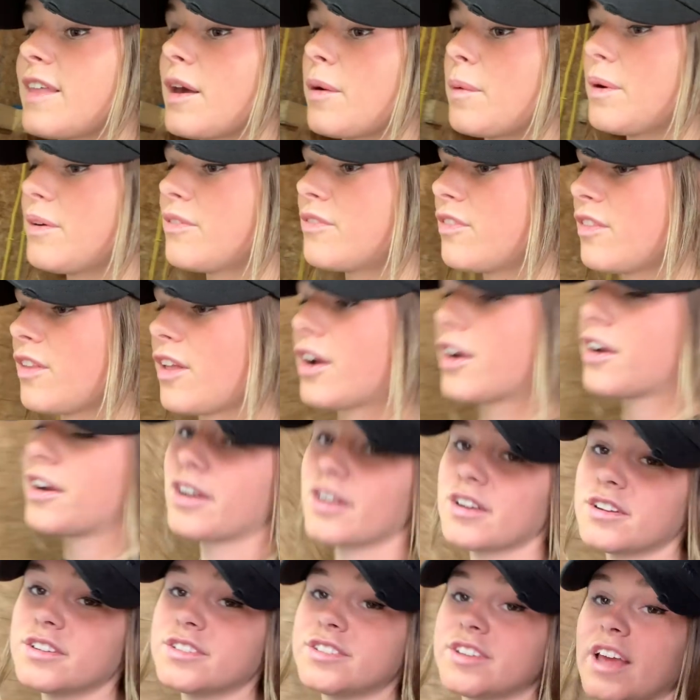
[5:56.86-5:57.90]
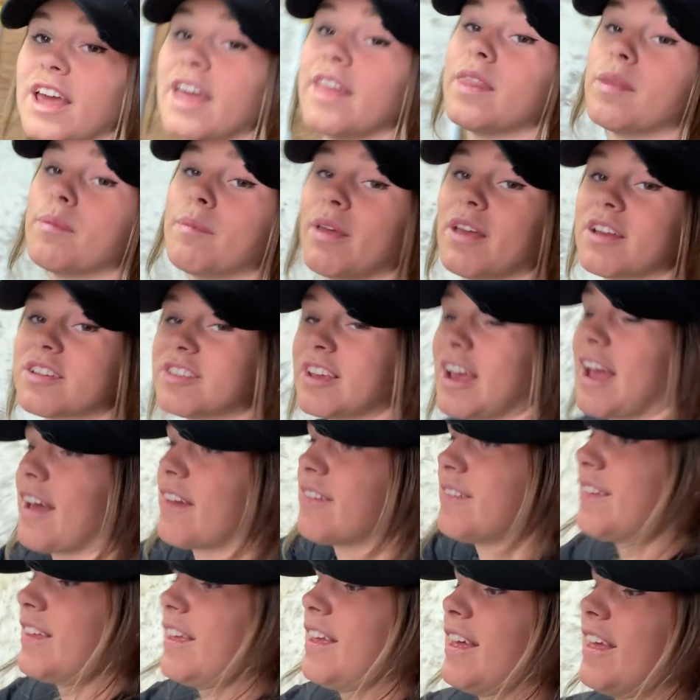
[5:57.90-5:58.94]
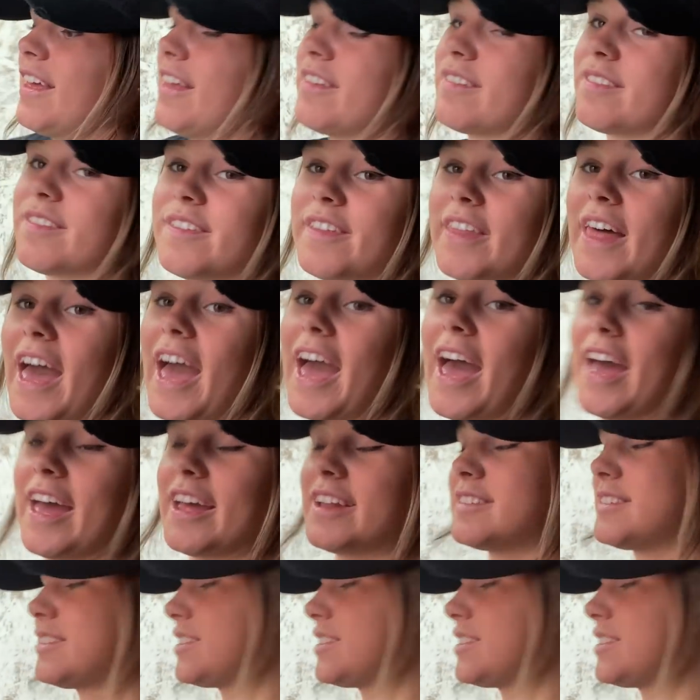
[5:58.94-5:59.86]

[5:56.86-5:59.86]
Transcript: that we've learned in the milk taxi is that